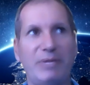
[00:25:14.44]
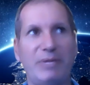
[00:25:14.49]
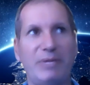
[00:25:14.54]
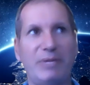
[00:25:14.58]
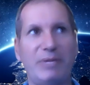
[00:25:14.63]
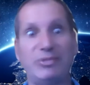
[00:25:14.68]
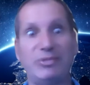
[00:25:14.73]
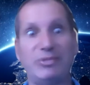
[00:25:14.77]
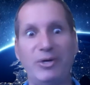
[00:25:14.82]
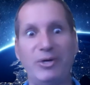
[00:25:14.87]

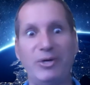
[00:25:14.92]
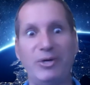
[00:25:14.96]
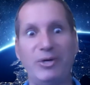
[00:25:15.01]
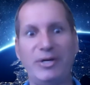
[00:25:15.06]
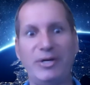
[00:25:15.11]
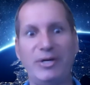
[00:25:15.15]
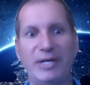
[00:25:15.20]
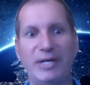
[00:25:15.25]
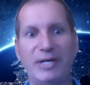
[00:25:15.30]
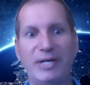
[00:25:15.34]
wondering
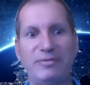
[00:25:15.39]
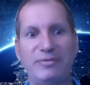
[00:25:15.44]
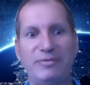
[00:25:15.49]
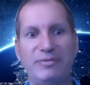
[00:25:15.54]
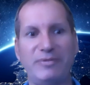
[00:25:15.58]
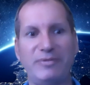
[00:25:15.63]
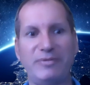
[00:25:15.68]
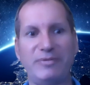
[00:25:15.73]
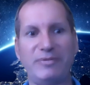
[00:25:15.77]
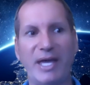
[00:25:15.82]
if
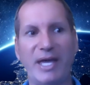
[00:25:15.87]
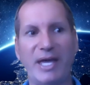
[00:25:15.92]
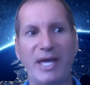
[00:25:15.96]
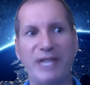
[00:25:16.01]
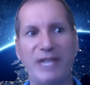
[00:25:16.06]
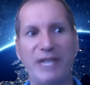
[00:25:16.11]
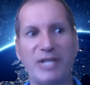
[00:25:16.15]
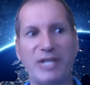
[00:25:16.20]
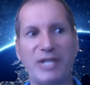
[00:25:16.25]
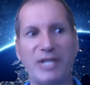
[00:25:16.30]

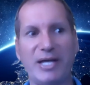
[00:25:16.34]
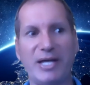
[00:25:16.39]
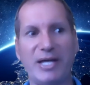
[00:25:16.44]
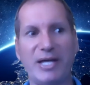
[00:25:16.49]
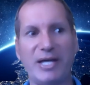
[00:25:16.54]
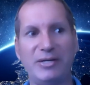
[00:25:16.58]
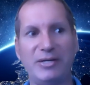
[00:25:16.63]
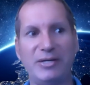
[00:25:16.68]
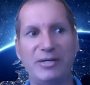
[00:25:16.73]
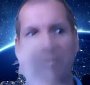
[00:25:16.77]

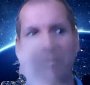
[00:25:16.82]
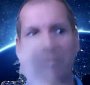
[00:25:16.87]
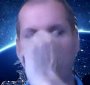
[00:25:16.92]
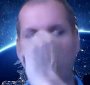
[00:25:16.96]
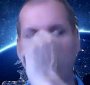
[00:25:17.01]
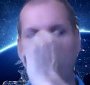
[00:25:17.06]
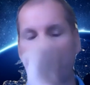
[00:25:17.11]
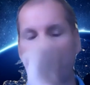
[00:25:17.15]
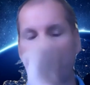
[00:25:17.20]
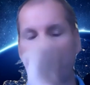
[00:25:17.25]
AHA or
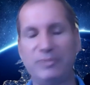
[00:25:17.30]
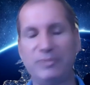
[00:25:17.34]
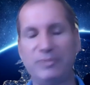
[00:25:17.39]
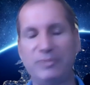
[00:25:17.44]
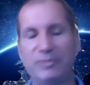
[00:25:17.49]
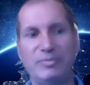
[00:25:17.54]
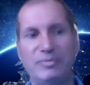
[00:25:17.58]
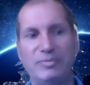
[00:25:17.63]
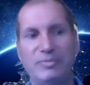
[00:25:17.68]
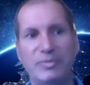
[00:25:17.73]
other
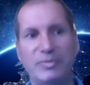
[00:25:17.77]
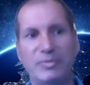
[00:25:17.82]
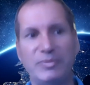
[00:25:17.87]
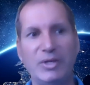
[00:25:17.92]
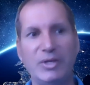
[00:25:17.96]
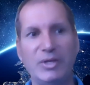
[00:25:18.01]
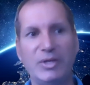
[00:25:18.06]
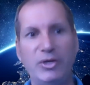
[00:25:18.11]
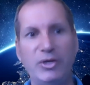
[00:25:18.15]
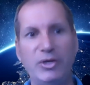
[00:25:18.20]

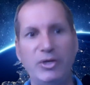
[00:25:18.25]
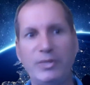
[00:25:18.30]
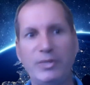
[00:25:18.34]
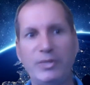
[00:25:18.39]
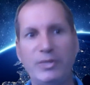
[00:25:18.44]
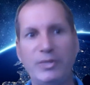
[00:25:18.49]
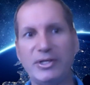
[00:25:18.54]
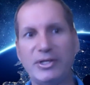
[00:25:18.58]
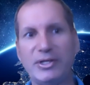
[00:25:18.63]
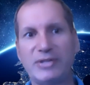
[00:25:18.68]

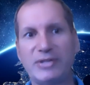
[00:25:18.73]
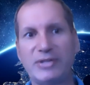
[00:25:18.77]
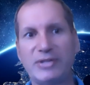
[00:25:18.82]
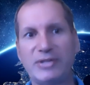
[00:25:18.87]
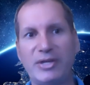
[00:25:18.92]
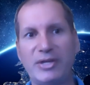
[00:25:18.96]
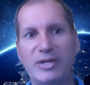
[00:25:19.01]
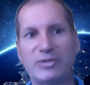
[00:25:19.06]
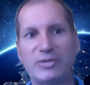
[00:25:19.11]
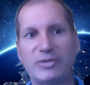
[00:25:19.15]
humanist
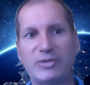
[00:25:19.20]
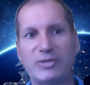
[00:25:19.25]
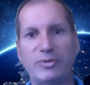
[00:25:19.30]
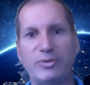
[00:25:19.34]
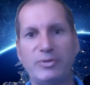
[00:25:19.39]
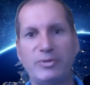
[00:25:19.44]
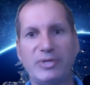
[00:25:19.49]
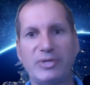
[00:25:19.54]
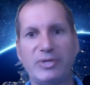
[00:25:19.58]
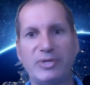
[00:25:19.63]
atheist
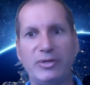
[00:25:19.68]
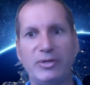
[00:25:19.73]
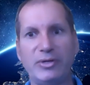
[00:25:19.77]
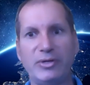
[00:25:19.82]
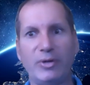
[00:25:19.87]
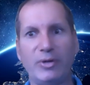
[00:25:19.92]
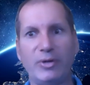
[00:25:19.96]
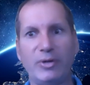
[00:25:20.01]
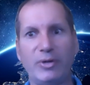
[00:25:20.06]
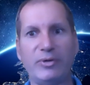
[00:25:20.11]
groups that you
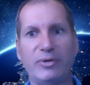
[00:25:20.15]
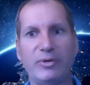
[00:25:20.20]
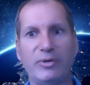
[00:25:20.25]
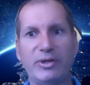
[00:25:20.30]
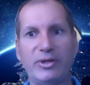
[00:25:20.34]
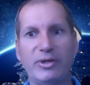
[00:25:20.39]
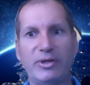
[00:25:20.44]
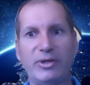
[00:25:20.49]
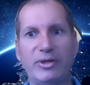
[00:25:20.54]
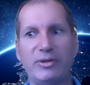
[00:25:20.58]
work with
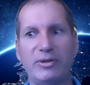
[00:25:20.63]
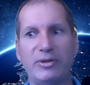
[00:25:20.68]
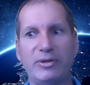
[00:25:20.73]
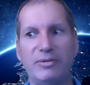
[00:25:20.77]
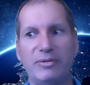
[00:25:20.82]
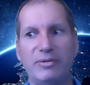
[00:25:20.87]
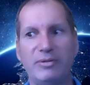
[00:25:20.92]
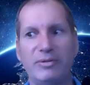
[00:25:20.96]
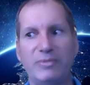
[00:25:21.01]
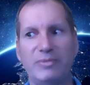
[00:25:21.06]

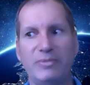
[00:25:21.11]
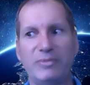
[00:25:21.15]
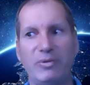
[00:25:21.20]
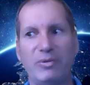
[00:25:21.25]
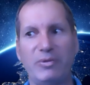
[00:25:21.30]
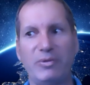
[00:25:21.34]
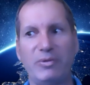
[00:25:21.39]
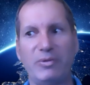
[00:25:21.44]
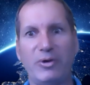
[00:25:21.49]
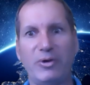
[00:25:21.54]

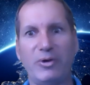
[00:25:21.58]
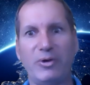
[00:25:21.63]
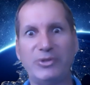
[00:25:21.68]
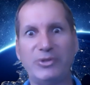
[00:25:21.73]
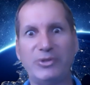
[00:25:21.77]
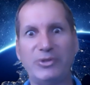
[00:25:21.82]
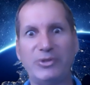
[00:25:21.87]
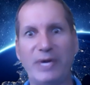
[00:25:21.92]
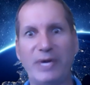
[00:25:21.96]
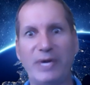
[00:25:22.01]
were
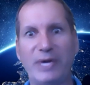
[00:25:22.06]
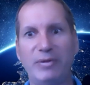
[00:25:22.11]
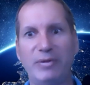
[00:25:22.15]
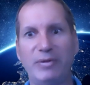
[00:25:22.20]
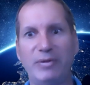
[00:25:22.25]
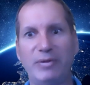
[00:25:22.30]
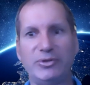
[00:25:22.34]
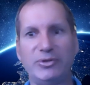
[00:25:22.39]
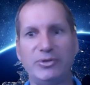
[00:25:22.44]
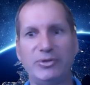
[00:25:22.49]
also
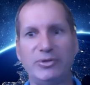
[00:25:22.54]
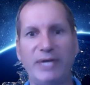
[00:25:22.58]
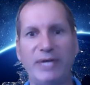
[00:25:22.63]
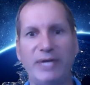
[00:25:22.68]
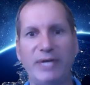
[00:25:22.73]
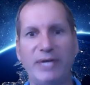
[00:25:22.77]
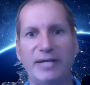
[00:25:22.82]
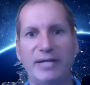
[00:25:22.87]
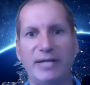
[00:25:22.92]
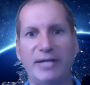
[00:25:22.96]
able to get,